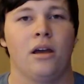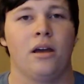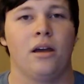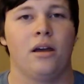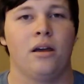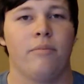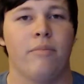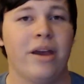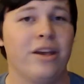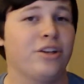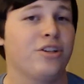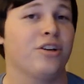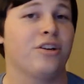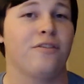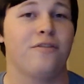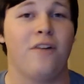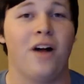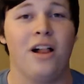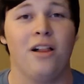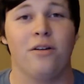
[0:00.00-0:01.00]
Make sure to
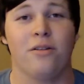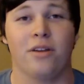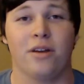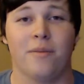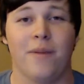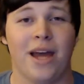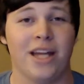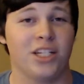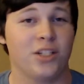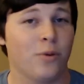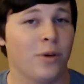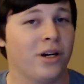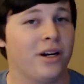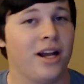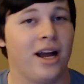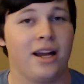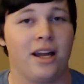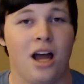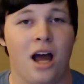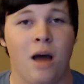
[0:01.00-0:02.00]
follow them at
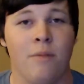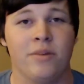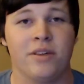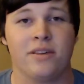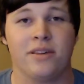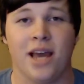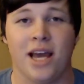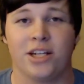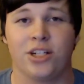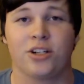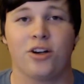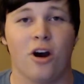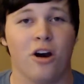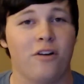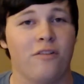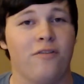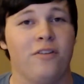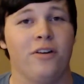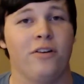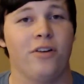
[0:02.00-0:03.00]

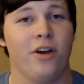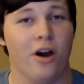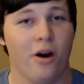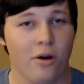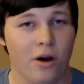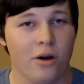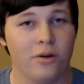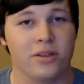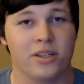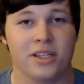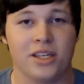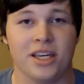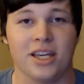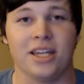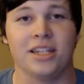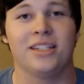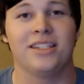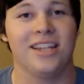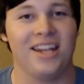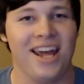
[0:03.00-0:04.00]

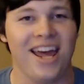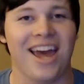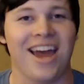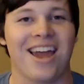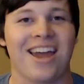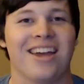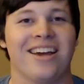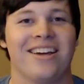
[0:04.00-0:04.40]
twitter.com/GarfieldOOC today.